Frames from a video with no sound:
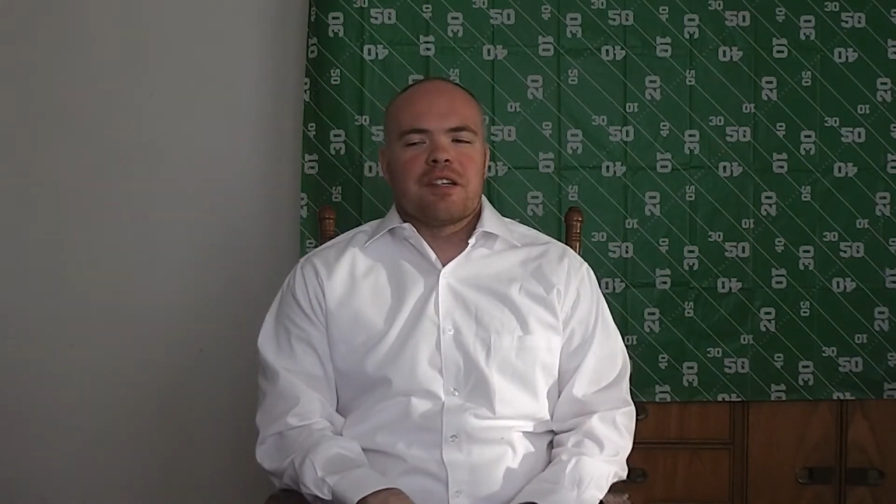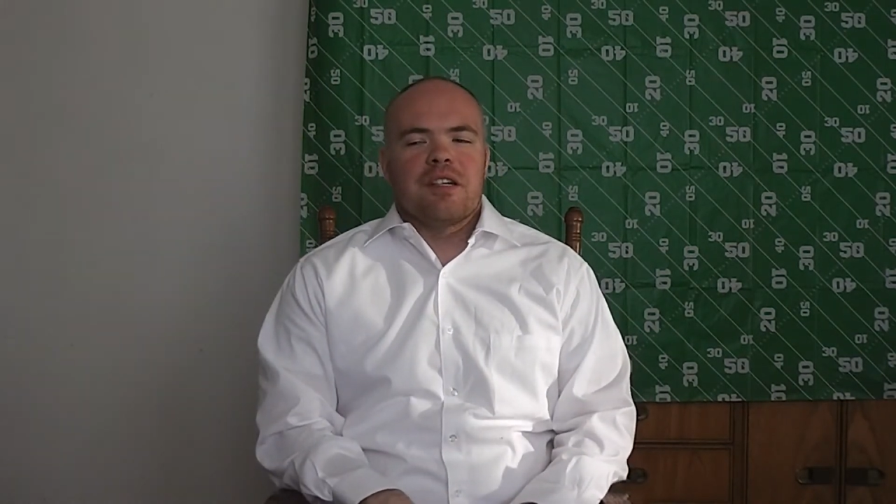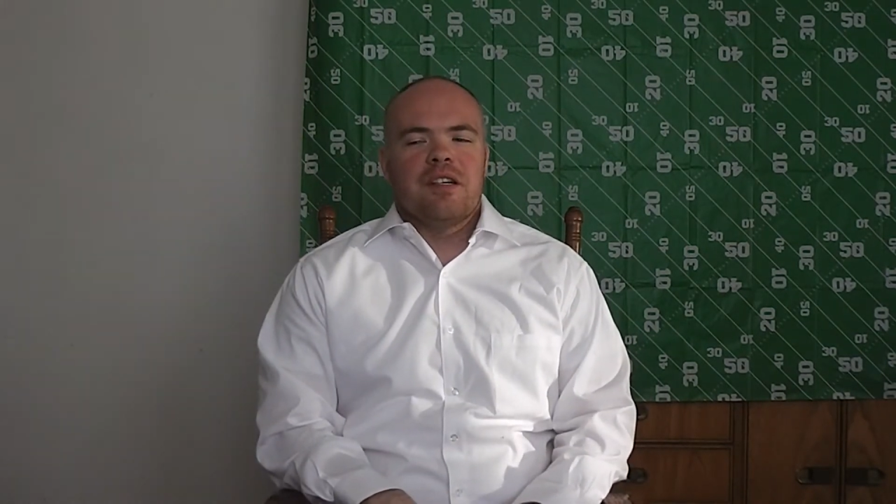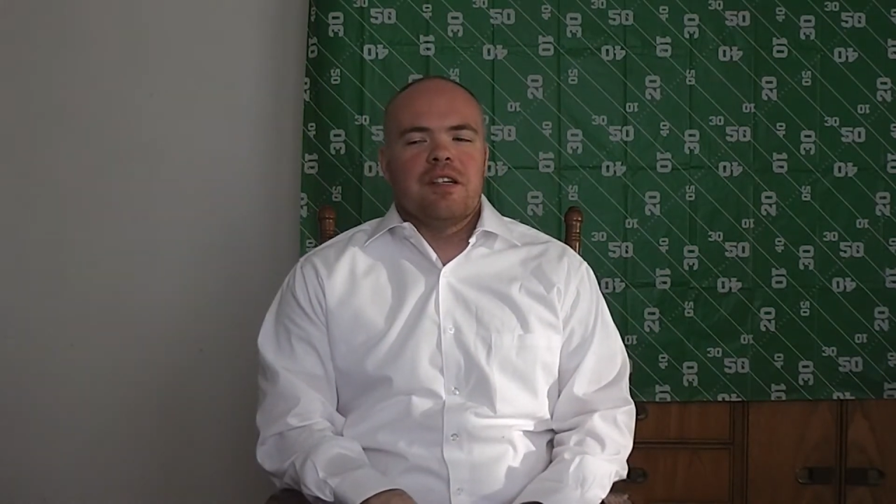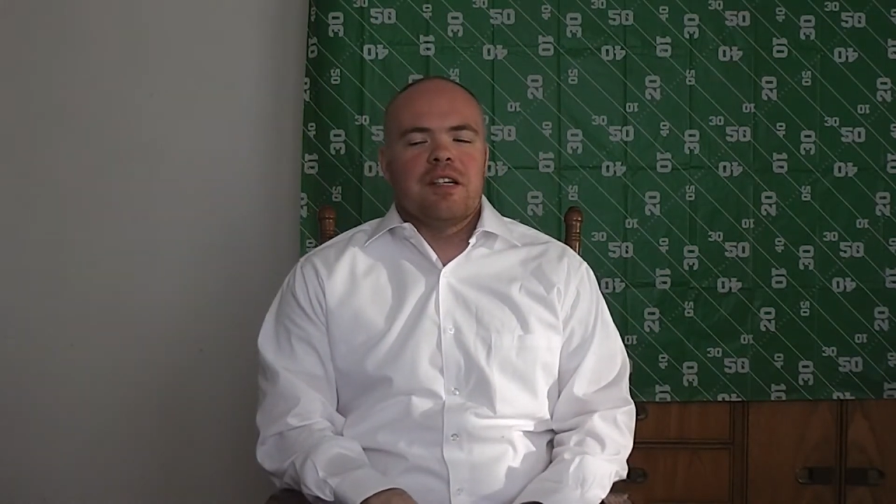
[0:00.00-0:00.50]

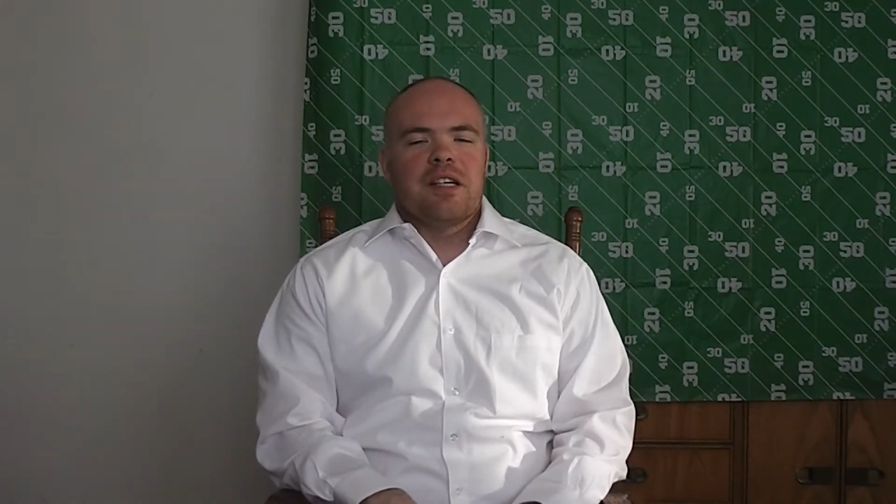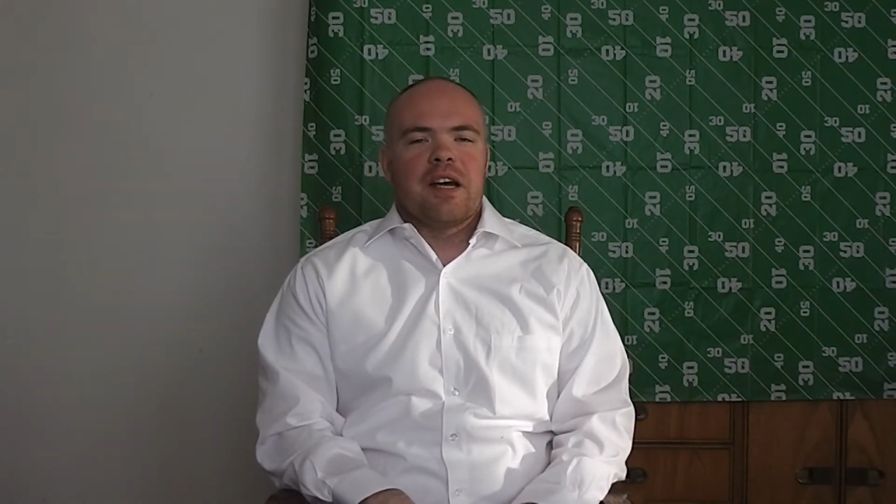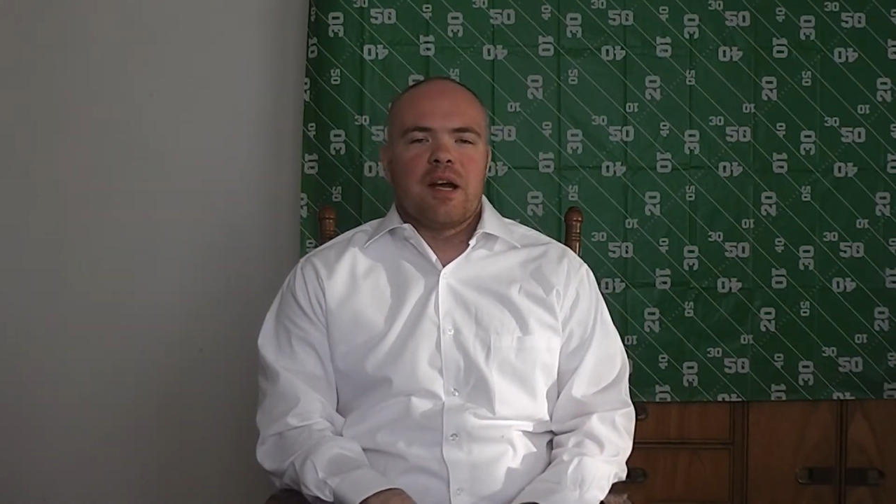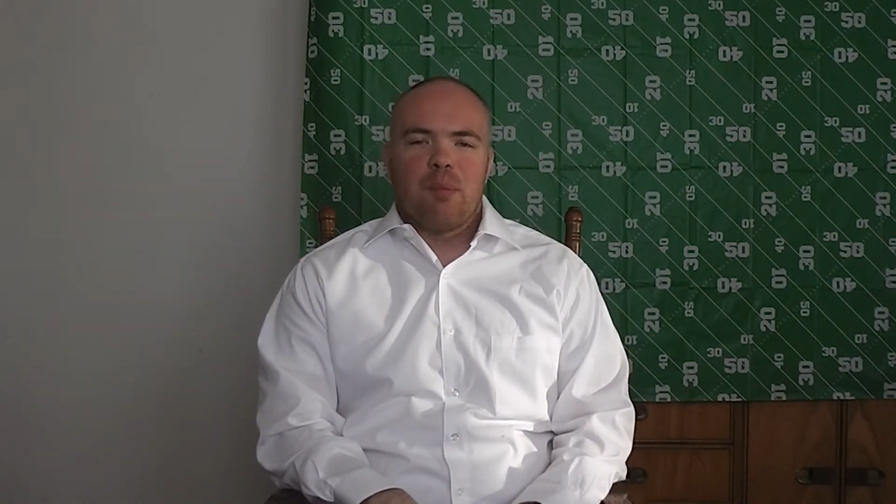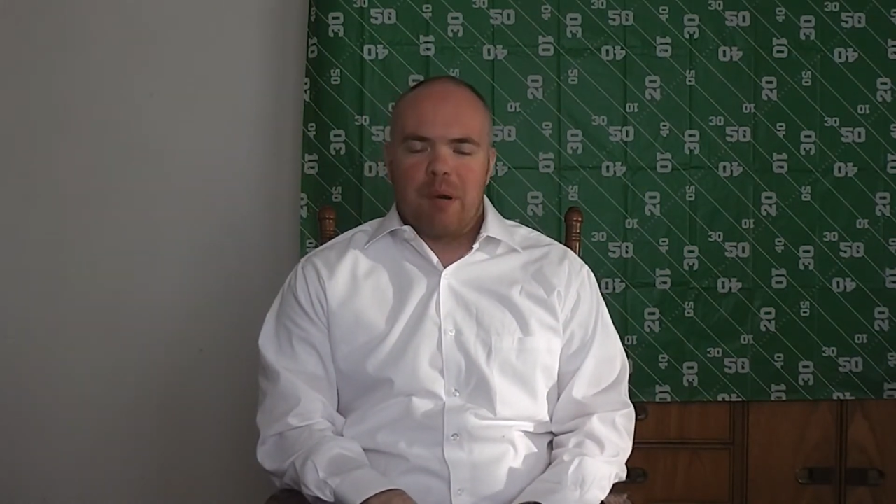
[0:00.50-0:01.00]

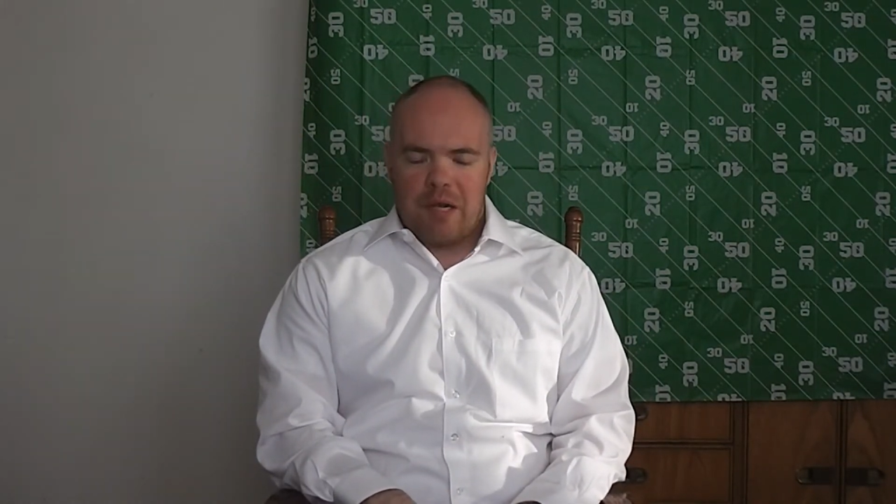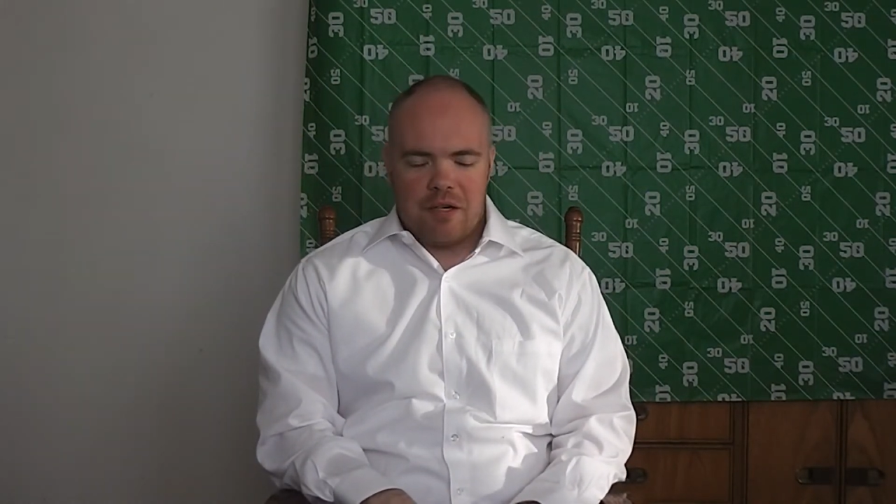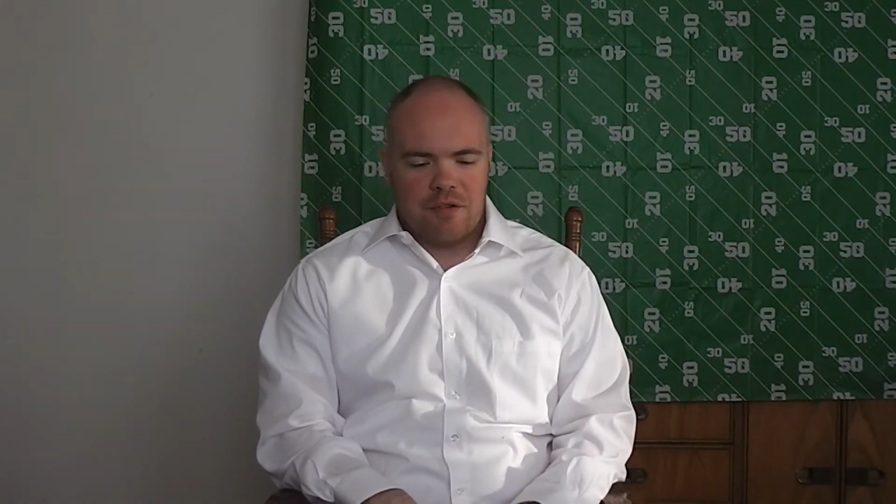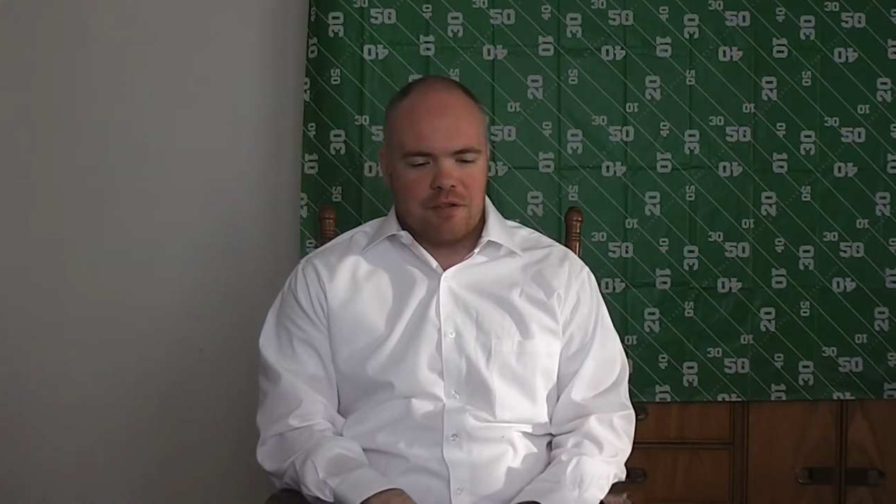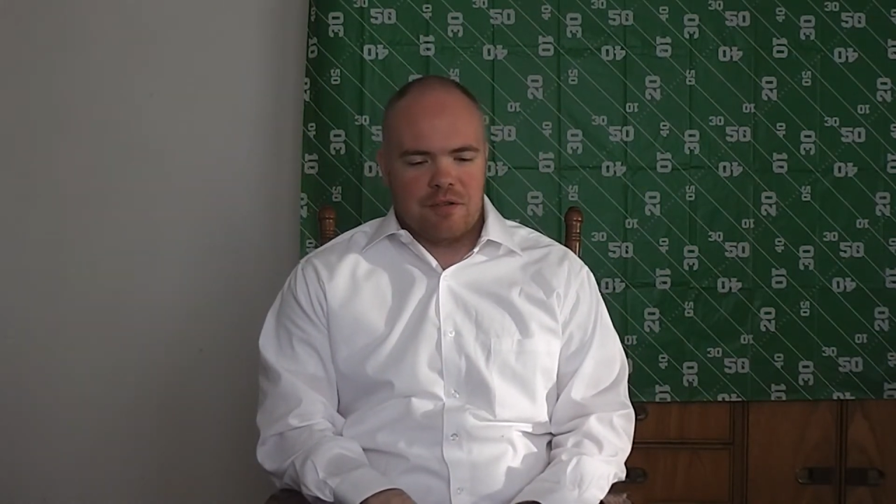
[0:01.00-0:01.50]
Indiana
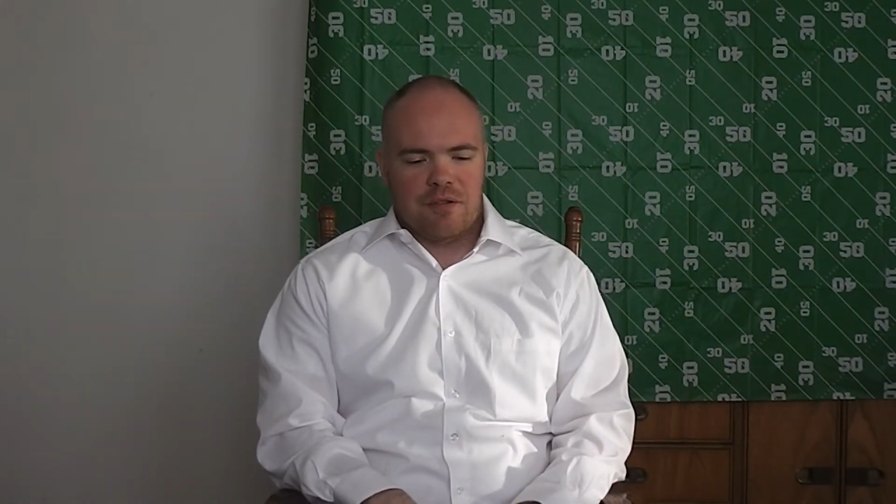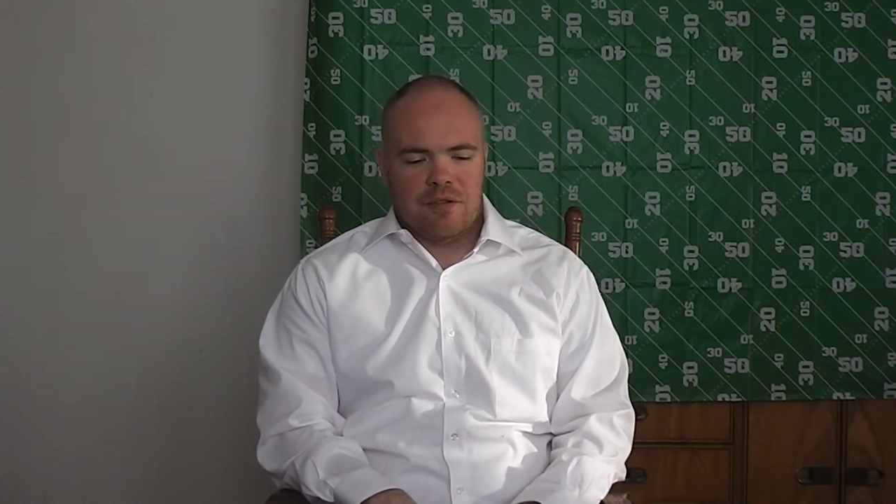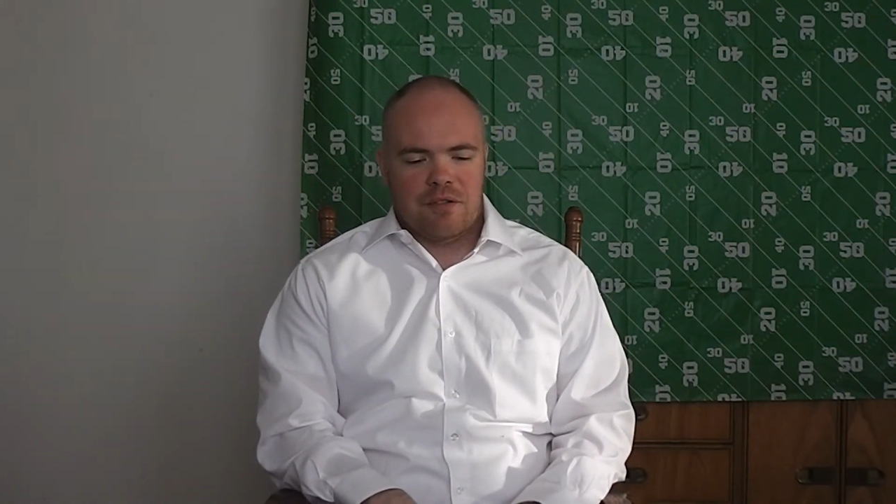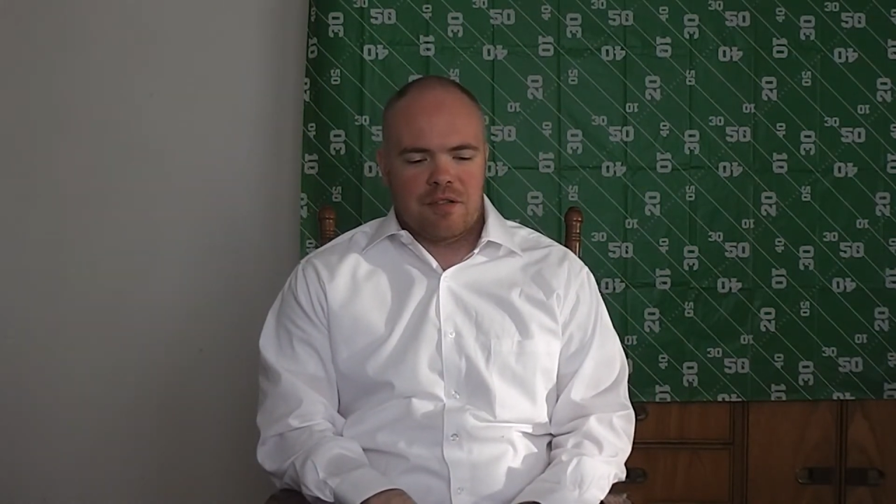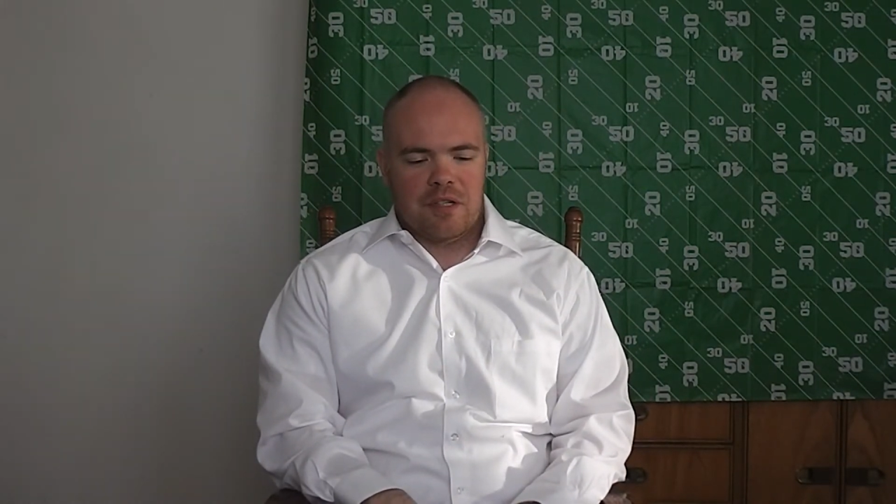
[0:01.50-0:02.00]
Pacers.